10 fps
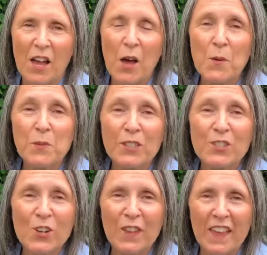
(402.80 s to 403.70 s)
I hope you
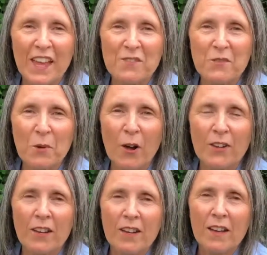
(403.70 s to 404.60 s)
enjoyed that,
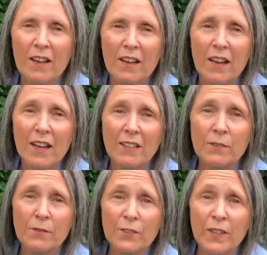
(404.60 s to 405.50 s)
everyone.
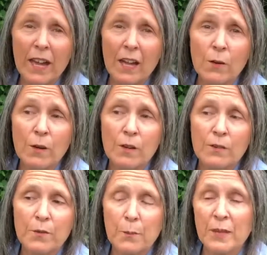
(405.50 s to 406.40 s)
And for now,
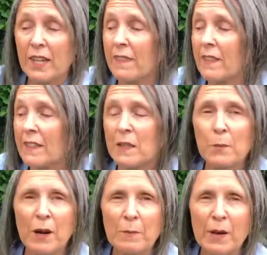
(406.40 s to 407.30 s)
from me and the little
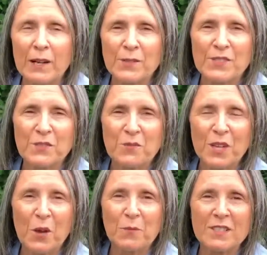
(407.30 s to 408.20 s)
brown mouse,
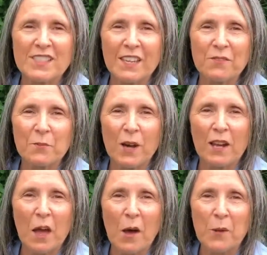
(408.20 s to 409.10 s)
we hope you're safe and
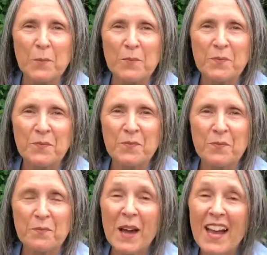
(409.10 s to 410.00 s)
well at home.
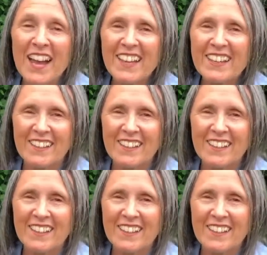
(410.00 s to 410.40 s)
Bye!